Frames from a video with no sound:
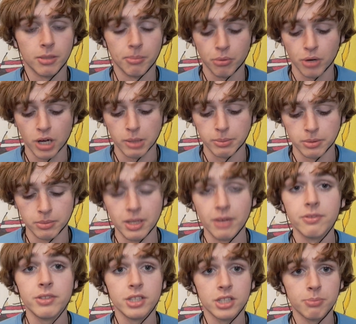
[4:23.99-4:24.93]
problem,
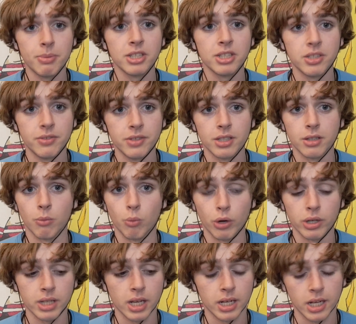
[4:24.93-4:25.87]
if you especially need to
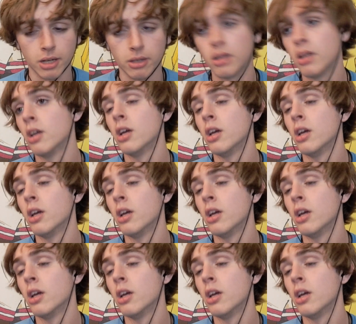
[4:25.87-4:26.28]
work that out.